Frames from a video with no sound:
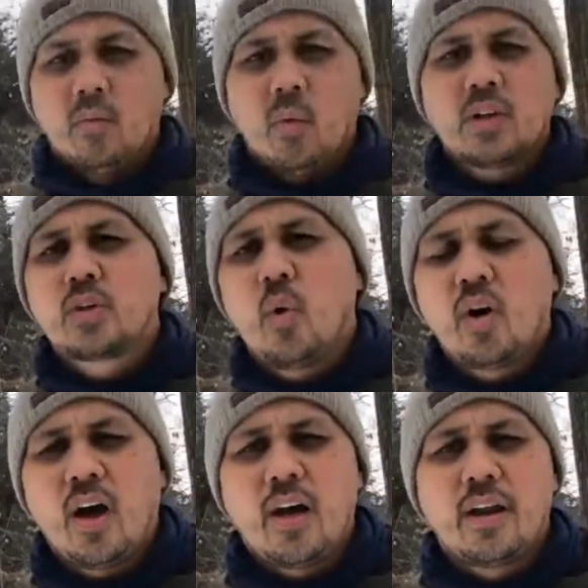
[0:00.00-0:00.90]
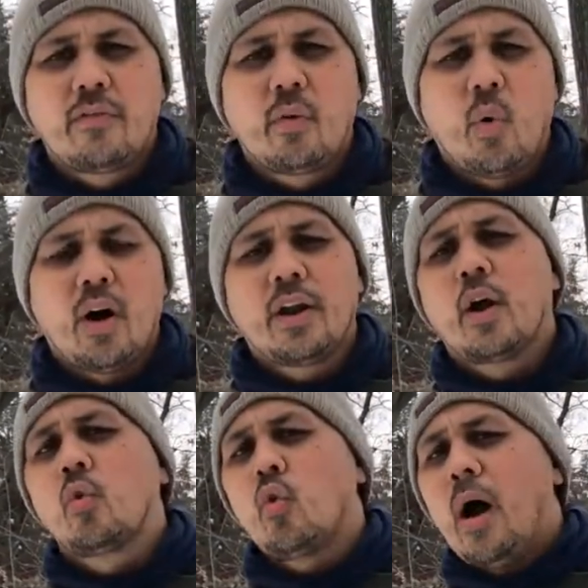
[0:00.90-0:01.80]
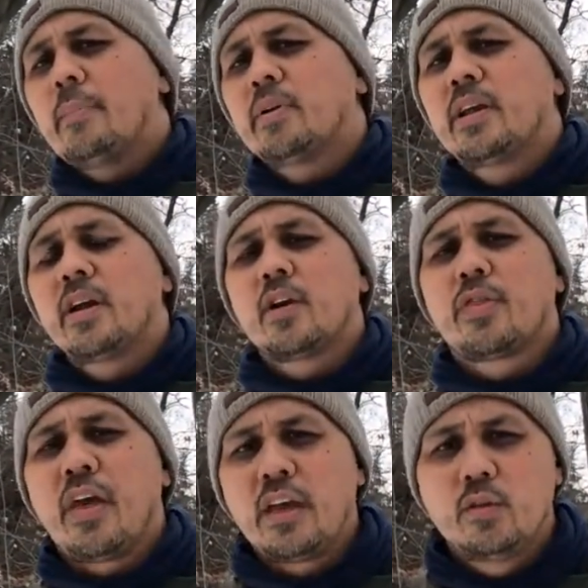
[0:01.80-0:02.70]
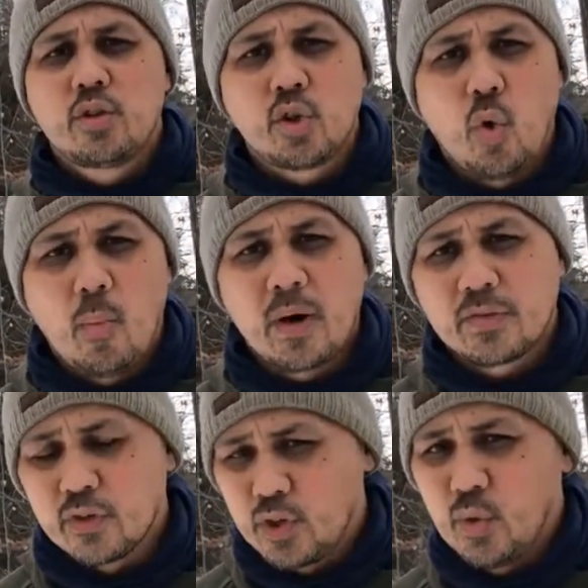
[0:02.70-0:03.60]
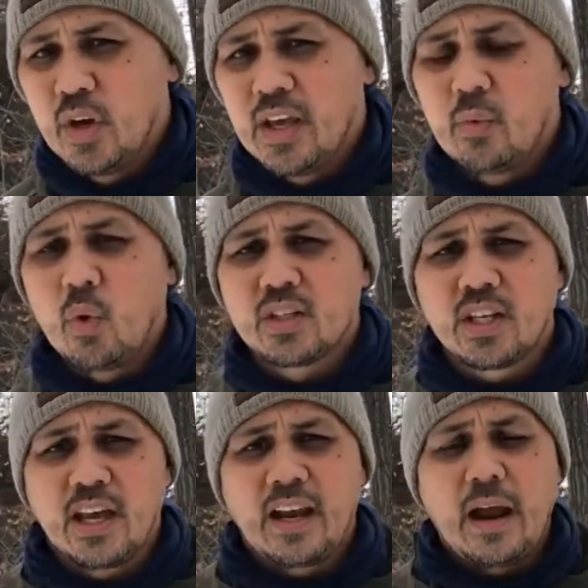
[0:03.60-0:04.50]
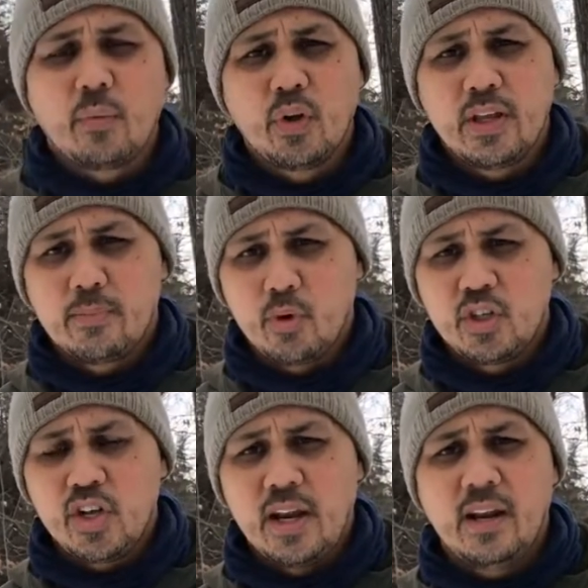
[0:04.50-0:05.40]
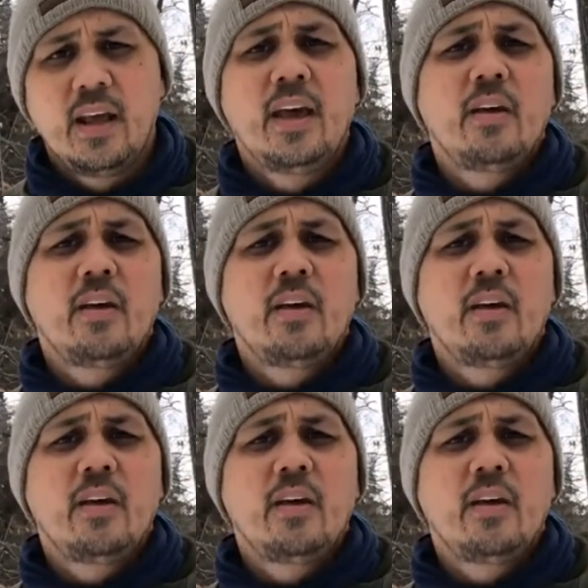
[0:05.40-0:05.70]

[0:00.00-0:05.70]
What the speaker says: What's going on, everyone? Robert here. Thank you so much for tuning in once again. I really appreciate it.